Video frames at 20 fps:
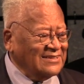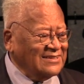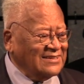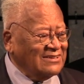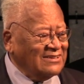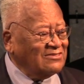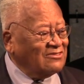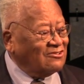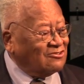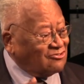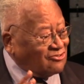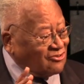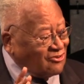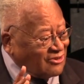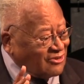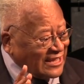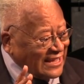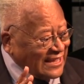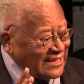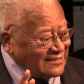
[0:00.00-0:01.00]
in the
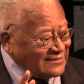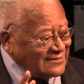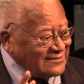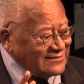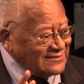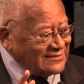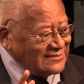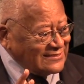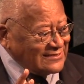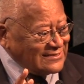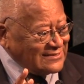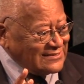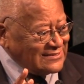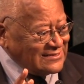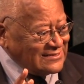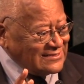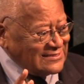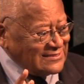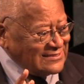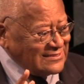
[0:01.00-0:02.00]
journey.
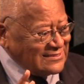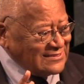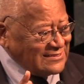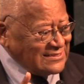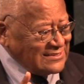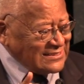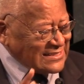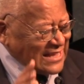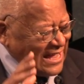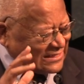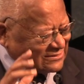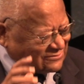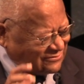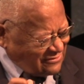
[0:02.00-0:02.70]
Not